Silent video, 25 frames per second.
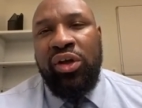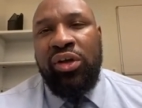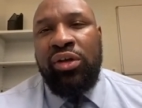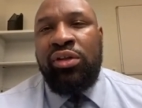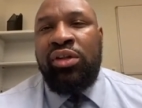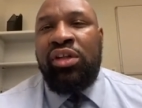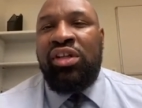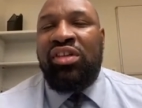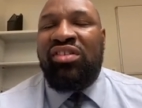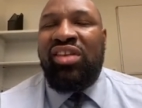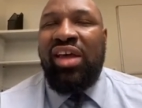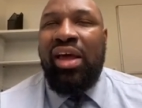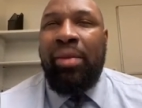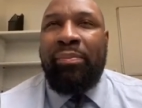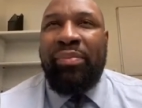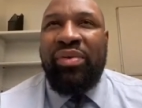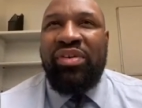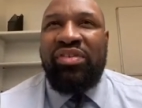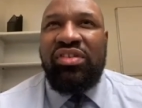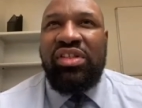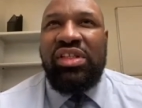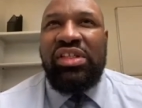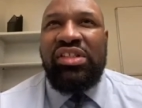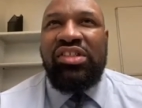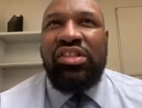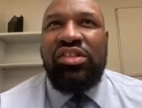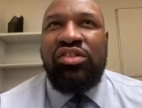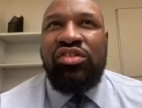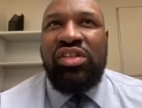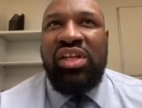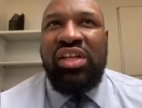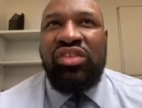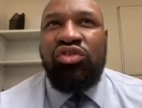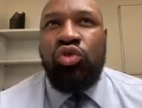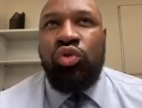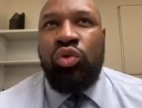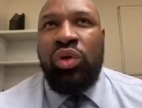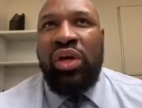the type of seasons
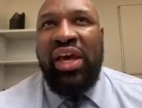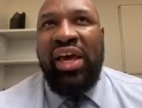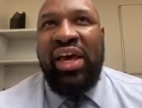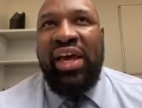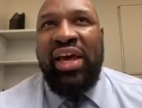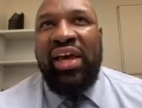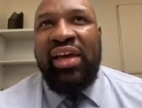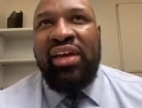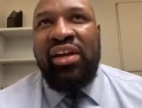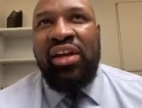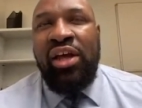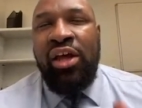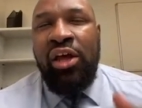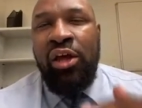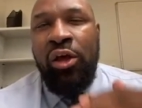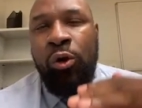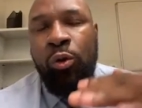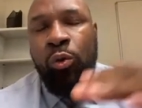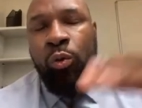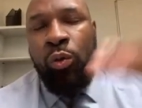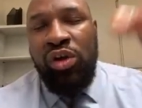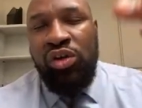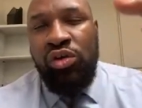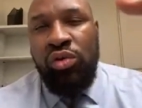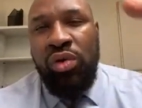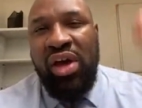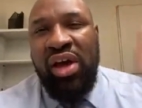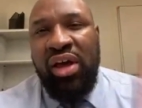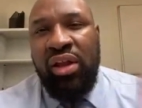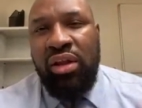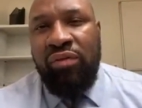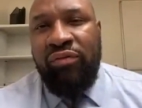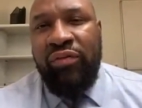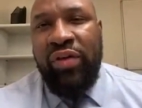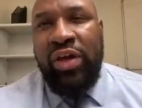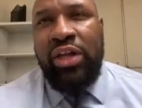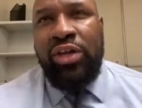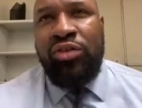that you had where you
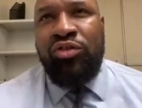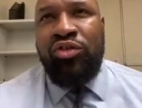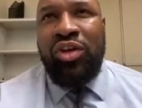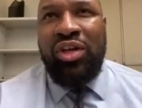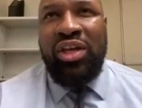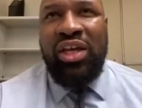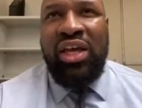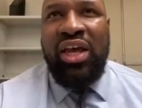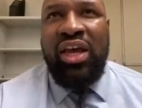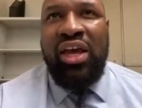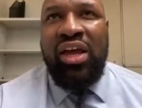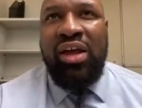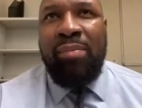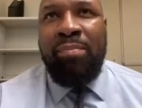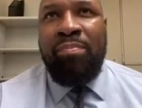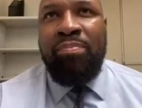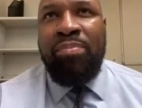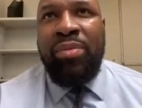elevated your game,